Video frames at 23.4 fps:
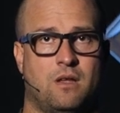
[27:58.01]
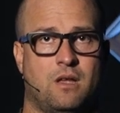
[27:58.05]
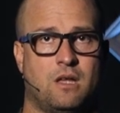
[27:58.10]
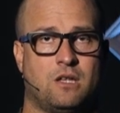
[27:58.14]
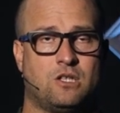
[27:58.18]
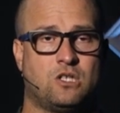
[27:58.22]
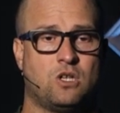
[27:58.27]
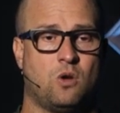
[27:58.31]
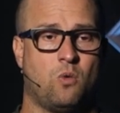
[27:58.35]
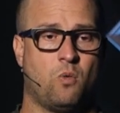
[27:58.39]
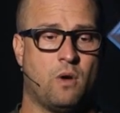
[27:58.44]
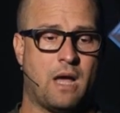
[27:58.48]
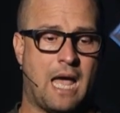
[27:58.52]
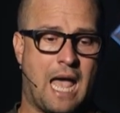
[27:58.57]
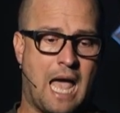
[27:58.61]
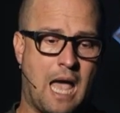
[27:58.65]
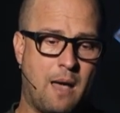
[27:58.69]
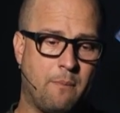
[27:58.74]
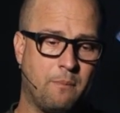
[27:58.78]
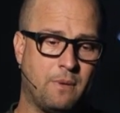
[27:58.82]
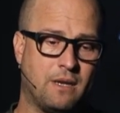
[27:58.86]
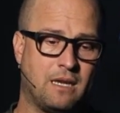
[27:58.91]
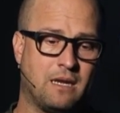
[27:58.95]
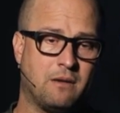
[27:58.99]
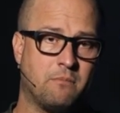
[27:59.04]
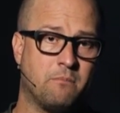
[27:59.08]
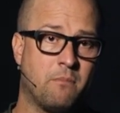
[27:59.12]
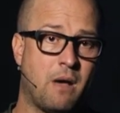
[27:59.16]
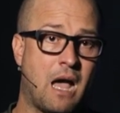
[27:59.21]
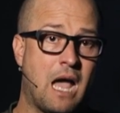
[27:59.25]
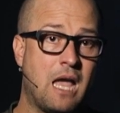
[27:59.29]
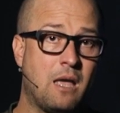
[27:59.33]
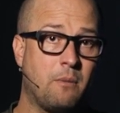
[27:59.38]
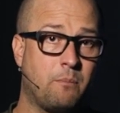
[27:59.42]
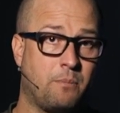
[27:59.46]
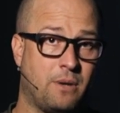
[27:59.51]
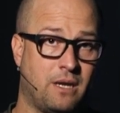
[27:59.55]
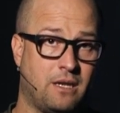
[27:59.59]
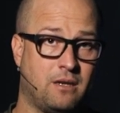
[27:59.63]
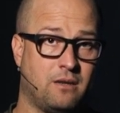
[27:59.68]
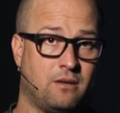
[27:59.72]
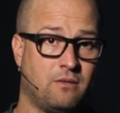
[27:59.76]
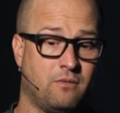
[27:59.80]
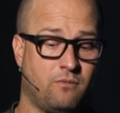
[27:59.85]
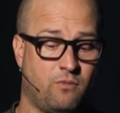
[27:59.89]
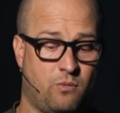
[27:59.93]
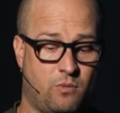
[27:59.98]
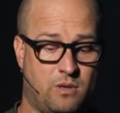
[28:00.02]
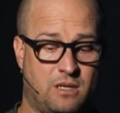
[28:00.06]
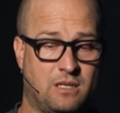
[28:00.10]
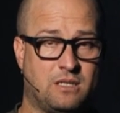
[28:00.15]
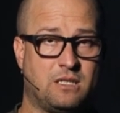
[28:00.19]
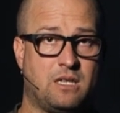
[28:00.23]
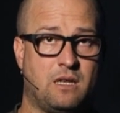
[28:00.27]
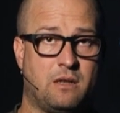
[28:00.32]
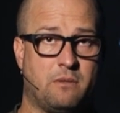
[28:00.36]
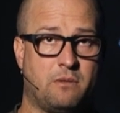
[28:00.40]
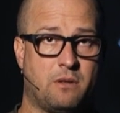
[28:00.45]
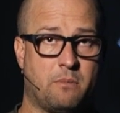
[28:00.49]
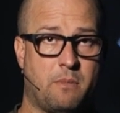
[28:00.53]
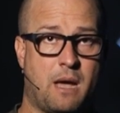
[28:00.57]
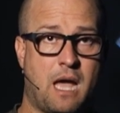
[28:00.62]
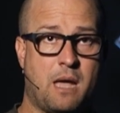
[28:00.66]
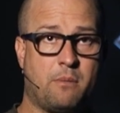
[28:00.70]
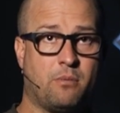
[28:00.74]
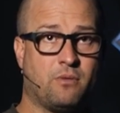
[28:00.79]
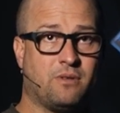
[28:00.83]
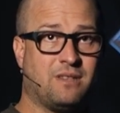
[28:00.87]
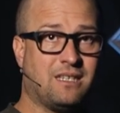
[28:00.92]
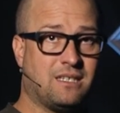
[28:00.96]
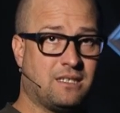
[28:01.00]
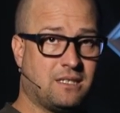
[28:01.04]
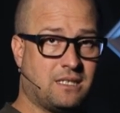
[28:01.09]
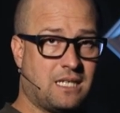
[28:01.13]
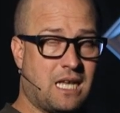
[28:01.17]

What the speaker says: And so what happened, in my opinion, what we see in the Bible, in this